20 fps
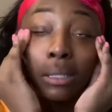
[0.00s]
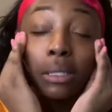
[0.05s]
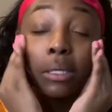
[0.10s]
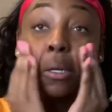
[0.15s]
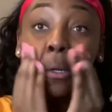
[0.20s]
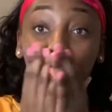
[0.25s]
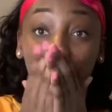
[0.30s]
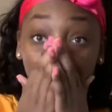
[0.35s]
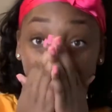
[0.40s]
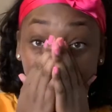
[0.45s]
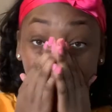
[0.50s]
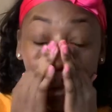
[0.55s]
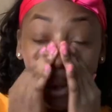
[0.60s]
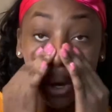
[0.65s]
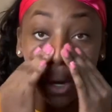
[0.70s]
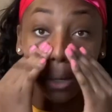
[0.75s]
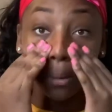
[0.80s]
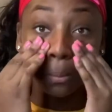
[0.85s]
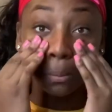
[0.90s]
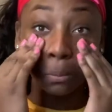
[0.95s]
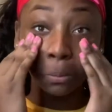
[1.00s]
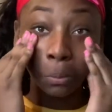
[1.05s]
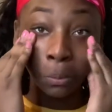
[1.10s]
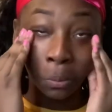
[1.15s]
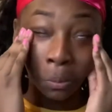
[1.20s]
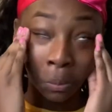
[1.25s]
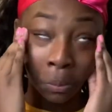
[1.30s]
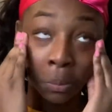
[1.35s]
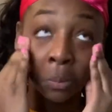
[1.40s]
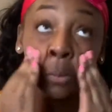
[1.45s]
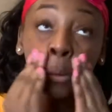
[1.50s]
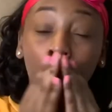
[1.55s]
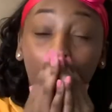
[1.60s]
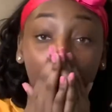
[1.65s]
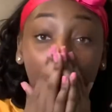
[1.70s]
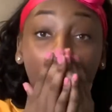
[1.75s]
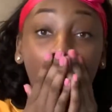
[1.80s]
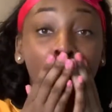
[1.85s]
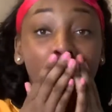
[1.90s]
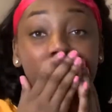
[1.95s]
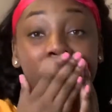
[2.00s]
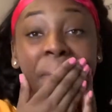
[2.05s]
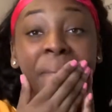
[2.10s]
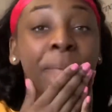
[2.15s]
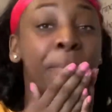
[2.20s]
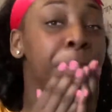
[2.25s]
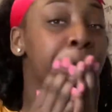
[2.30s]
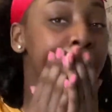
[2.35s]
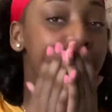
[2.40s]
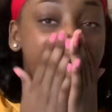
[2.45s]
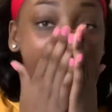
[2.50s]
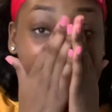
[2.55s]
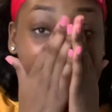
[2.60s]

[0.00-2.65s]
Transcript: on that part. But